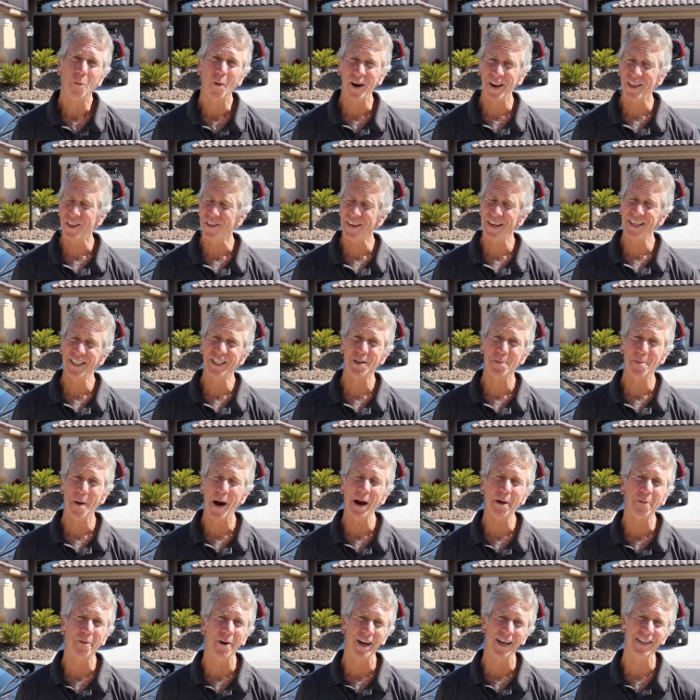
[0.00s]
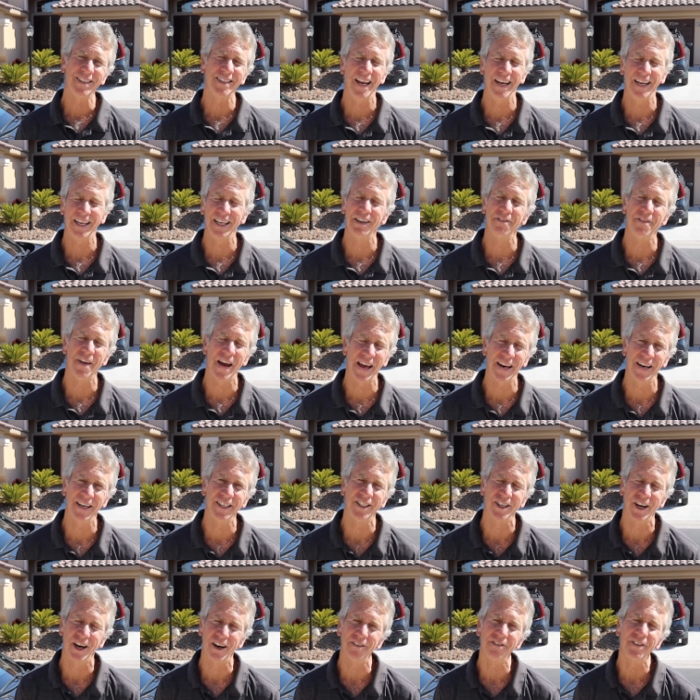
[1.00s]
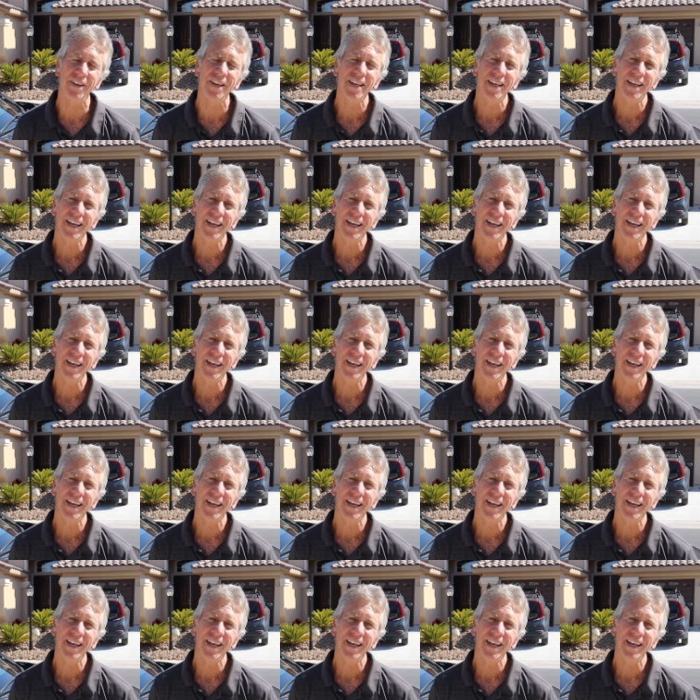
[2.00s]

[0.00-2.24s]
One of the things you might want to take advantage of